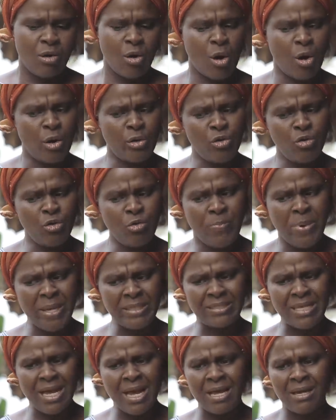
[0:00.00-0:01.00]
Or you
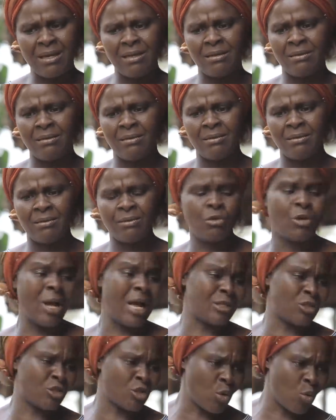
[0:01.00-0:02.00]
better go
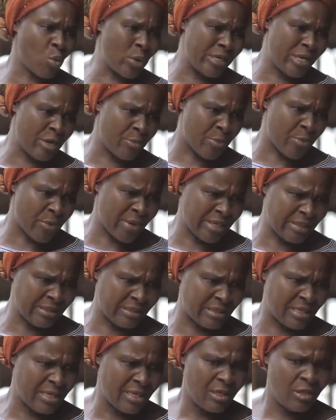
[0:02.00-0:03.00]
and talk with the
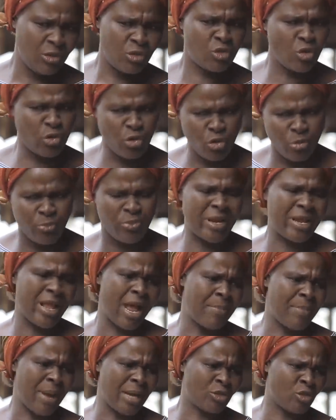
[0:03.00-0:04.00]
prince so you bring
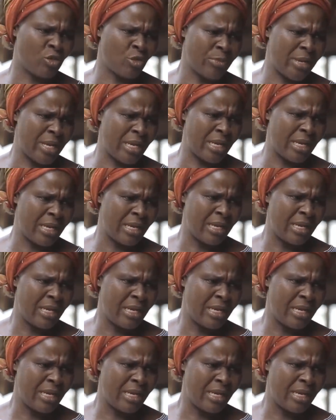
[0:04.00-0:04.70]
her back to me.